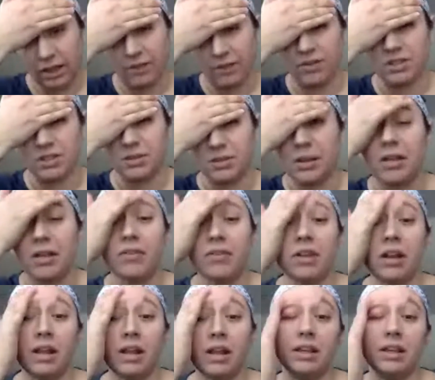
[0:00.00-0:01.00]
I love the smell
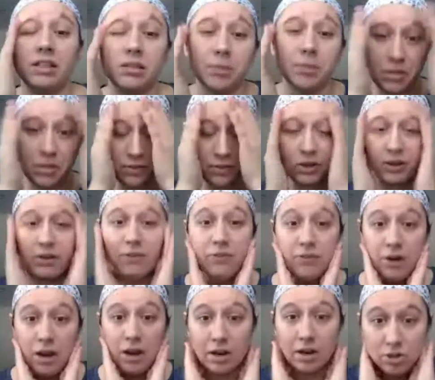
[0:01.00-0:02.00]
of it. I think it smells very
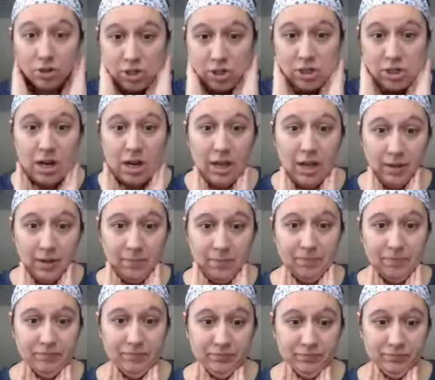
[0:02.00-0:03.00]
fresh,
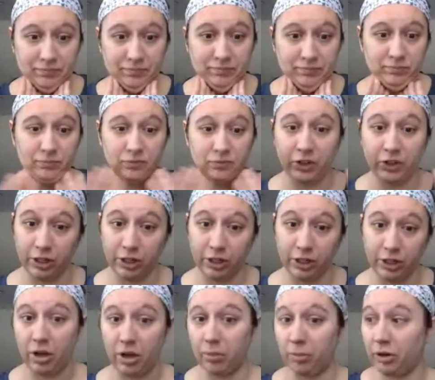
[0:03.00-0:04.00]
very
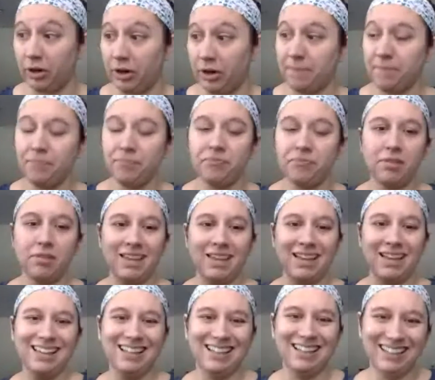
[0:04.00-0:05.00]
cucumbery.
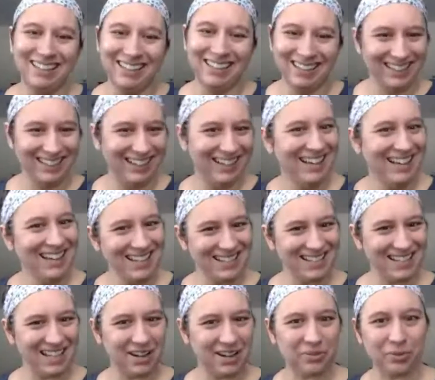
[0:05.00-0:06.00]
Is
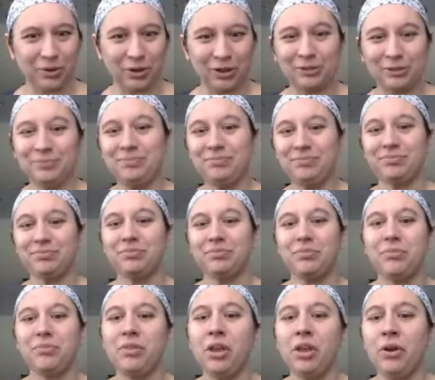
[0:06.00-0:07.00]
that a word?
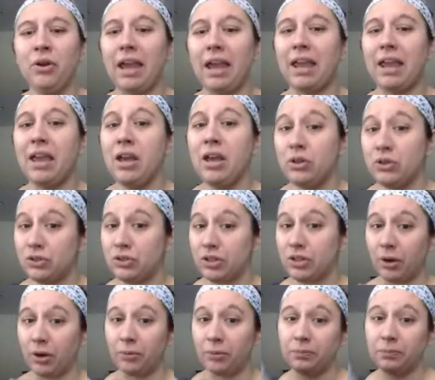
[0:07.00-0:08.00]
Okay,
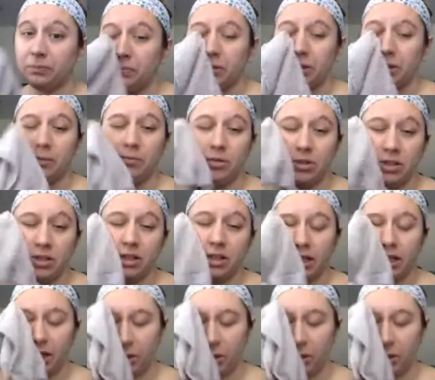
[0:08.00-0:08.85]
so I'm just